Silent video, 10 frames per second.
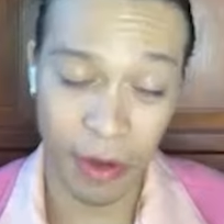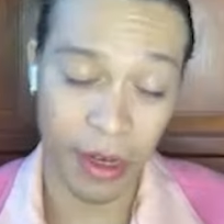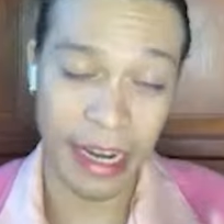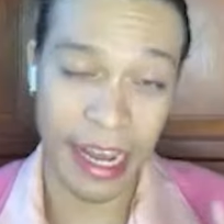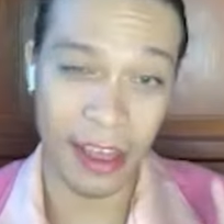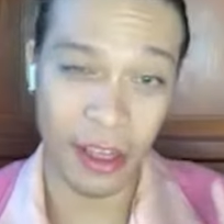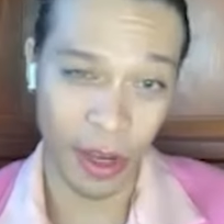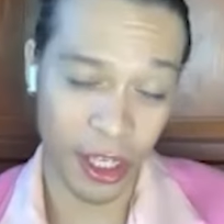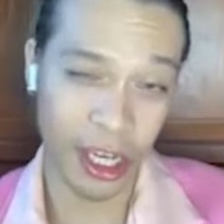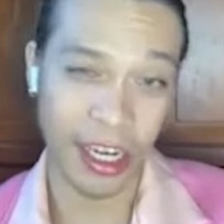time for one last
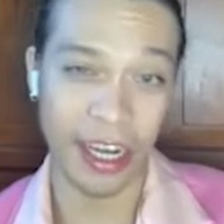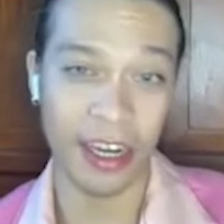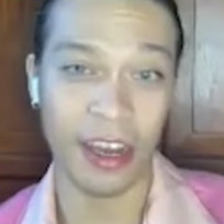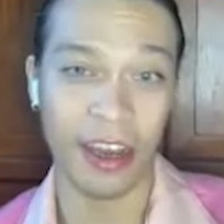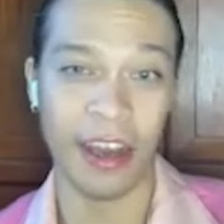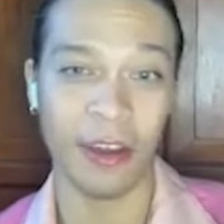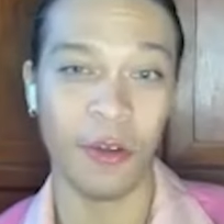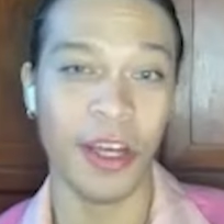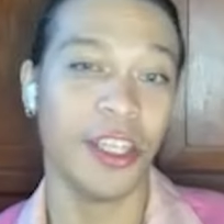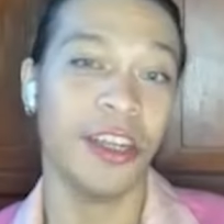question, and a
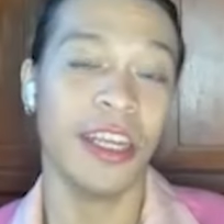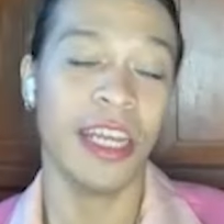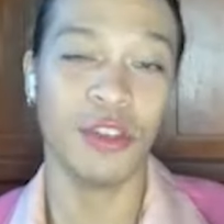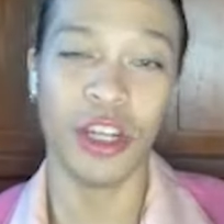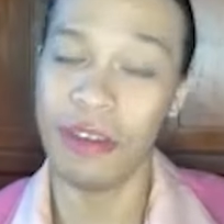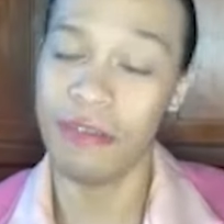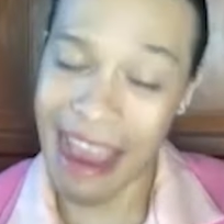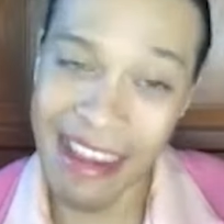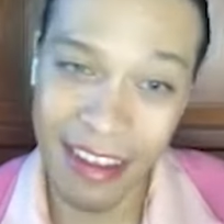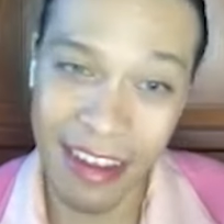question that I'm sure we've
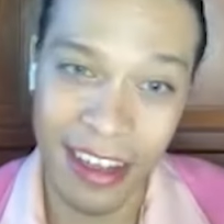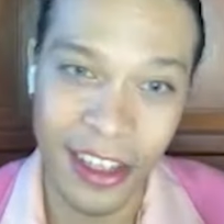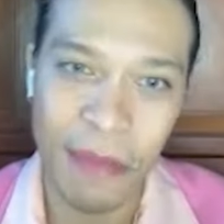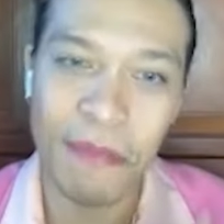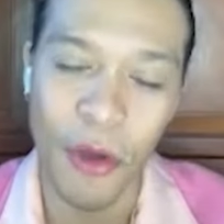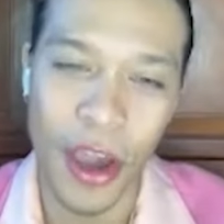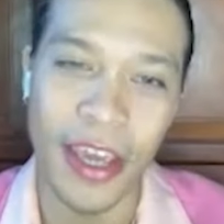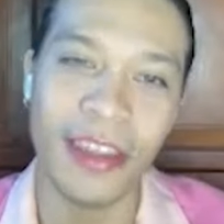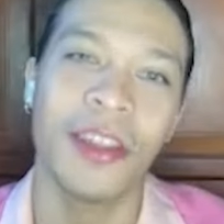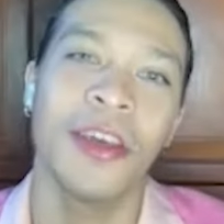asked at some
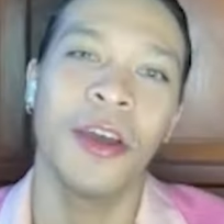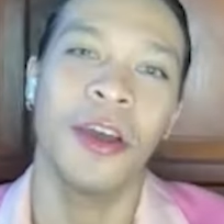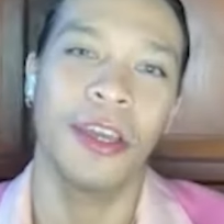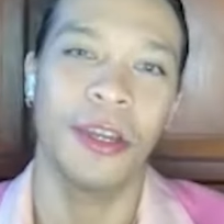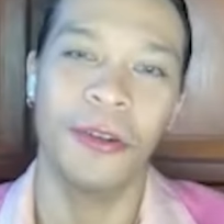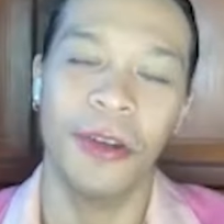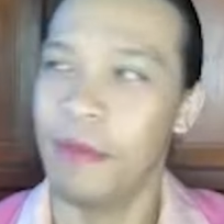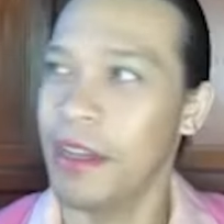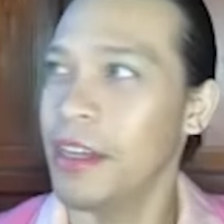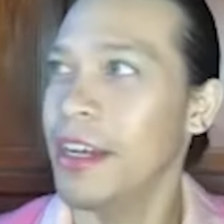point,
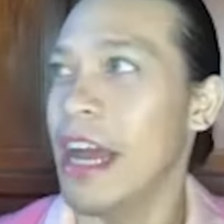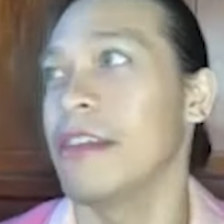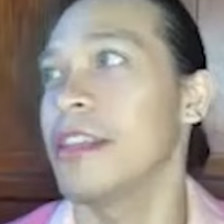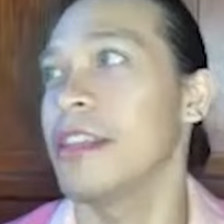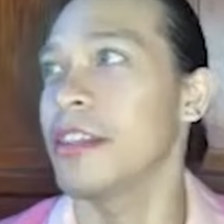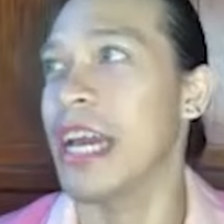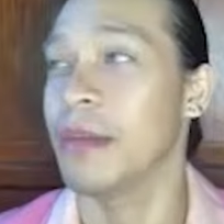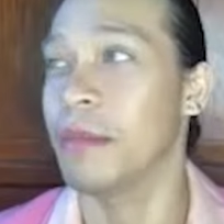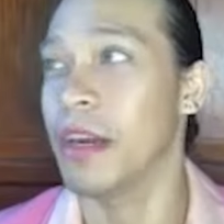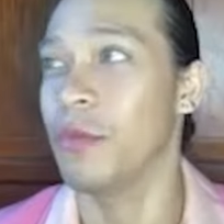especially now that there are
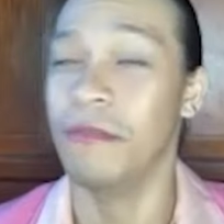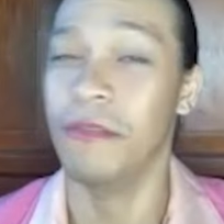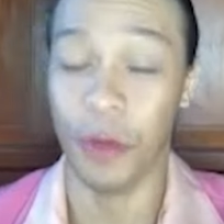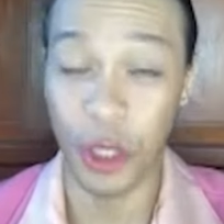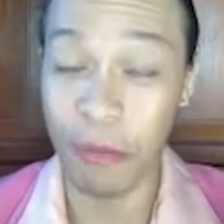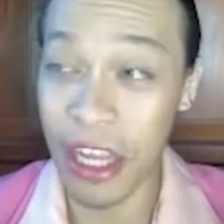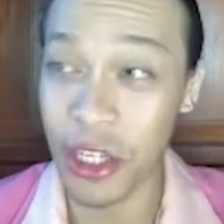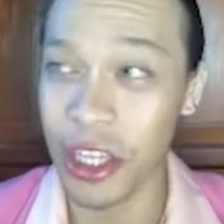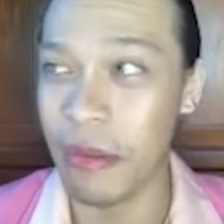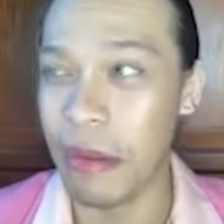times that you
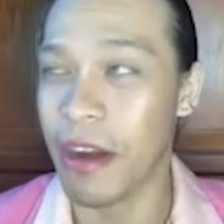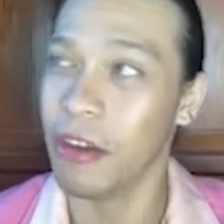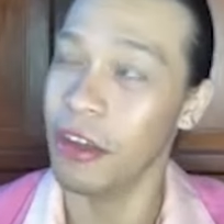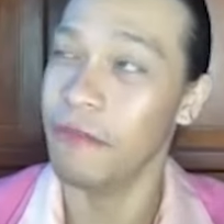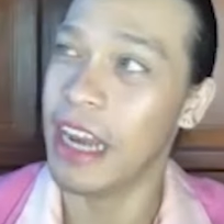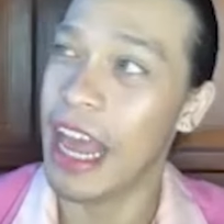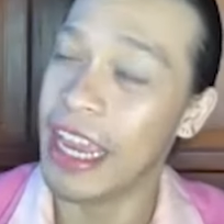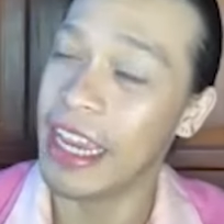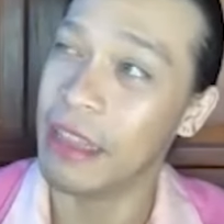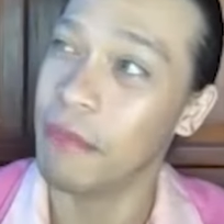mentioned, oh, you feel
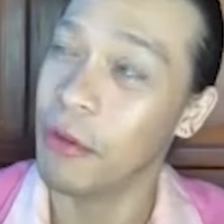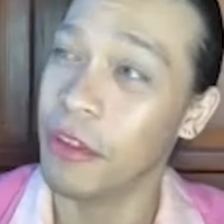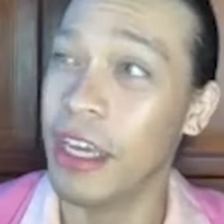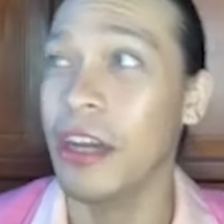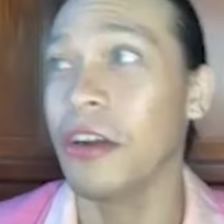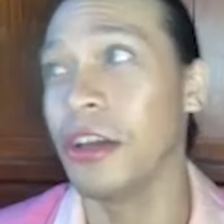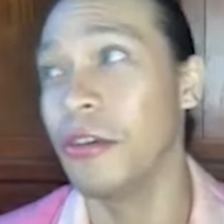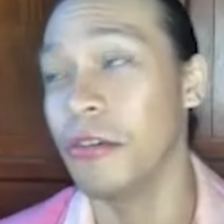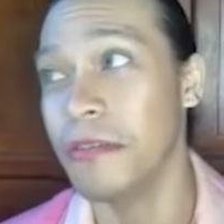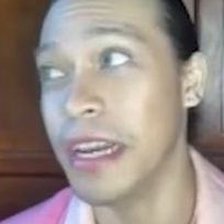like it posting, or you
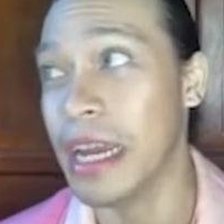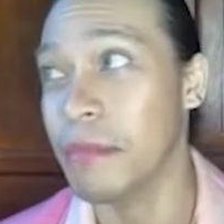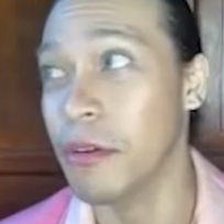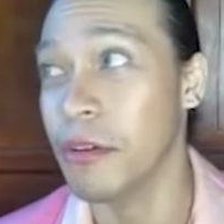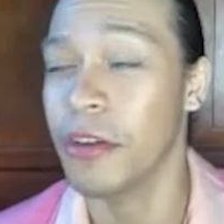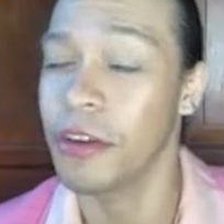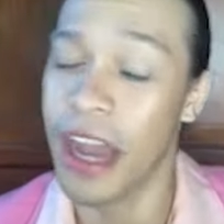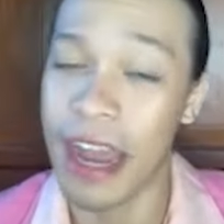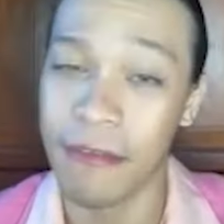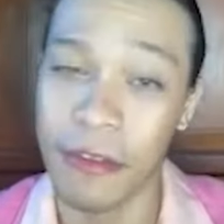don't feel like posting, or you
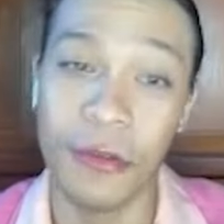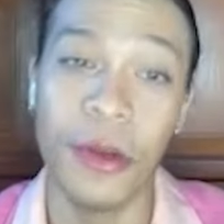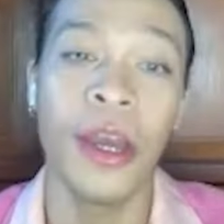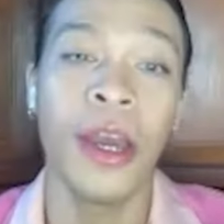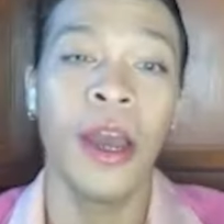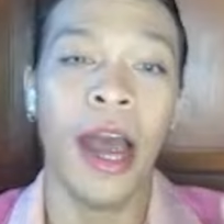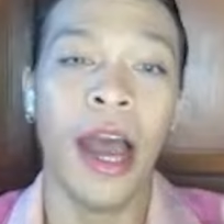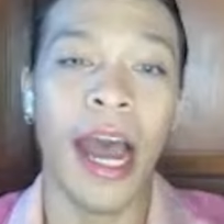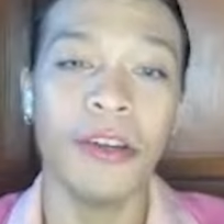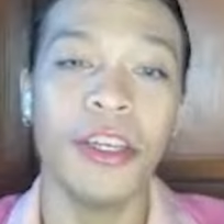have to.
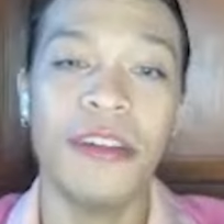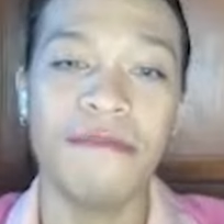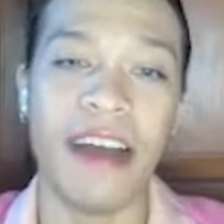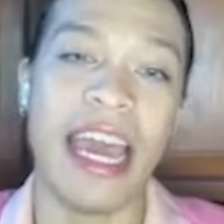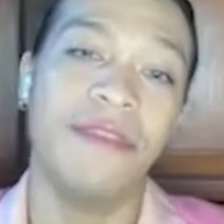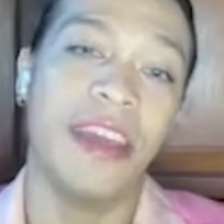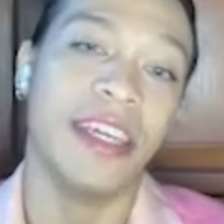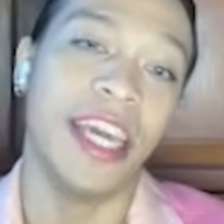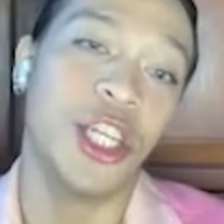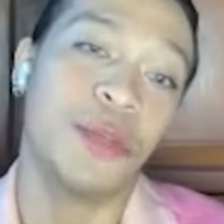How do you revive
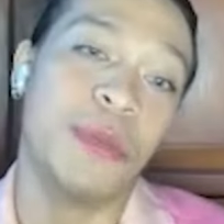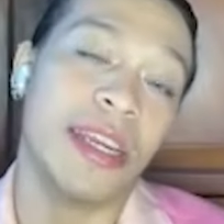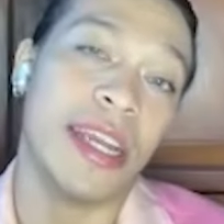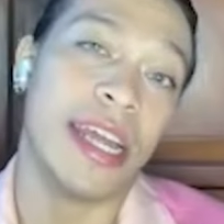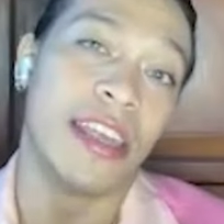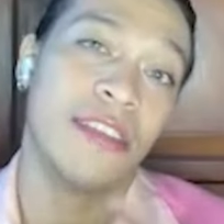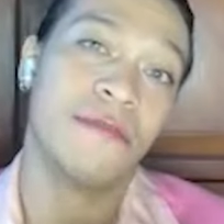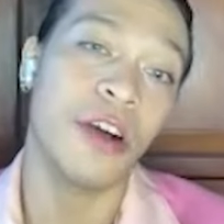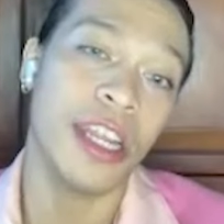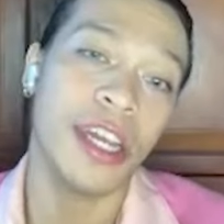engagement that has
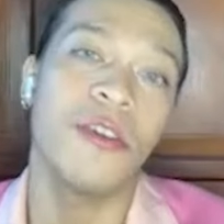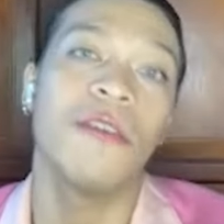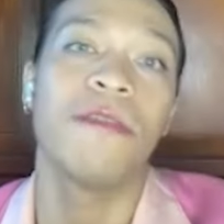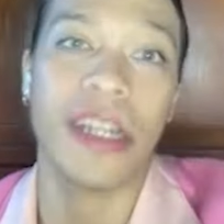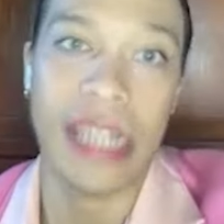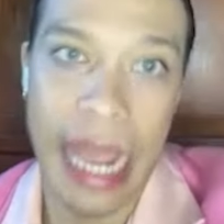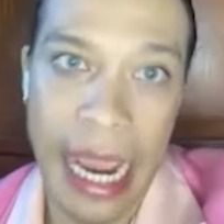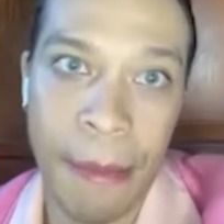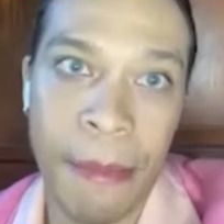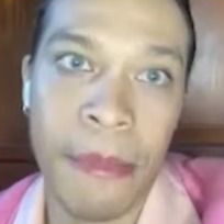fallen over
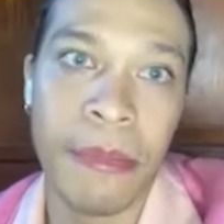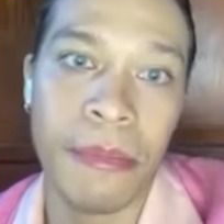time?